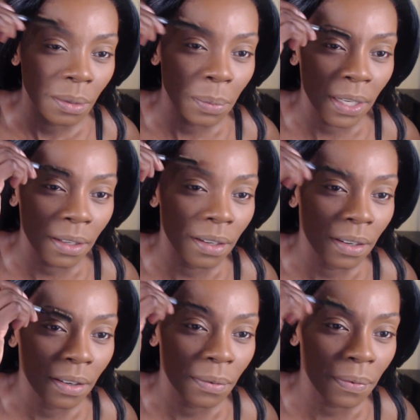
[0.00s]
But
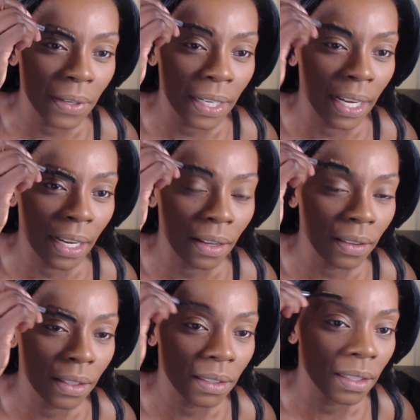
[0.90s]
for now,
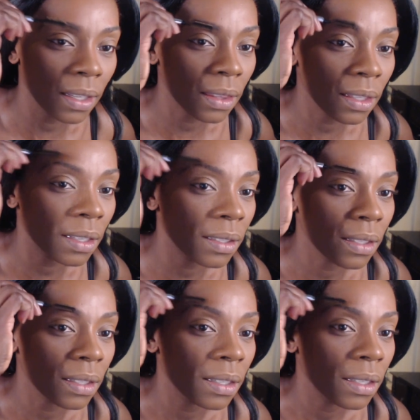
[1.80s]
let's get
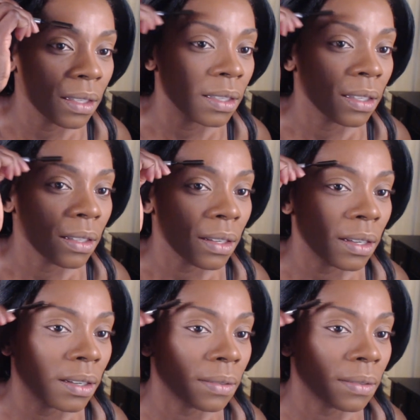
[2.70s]
these on